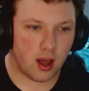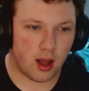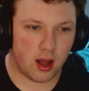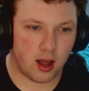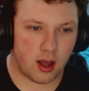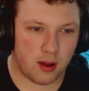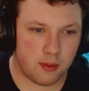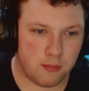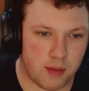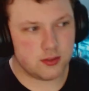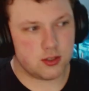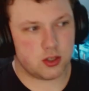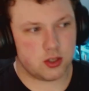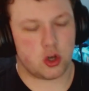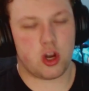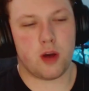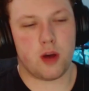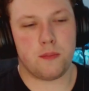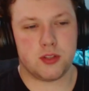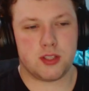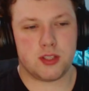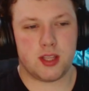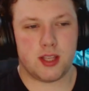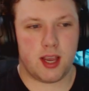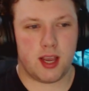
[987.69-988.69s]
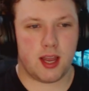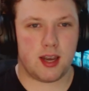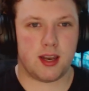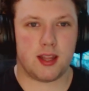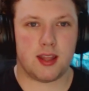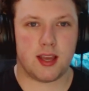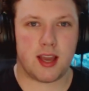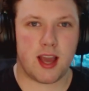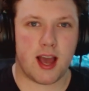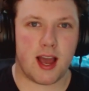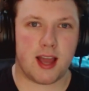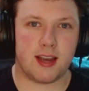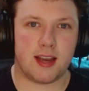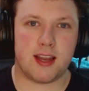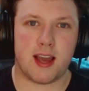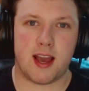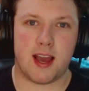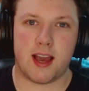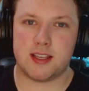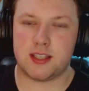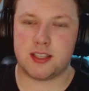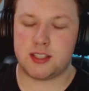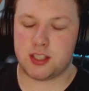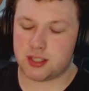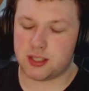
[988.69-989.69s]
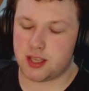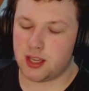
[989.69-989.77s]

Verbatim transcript: Um, so coming to the end of the guide, guys,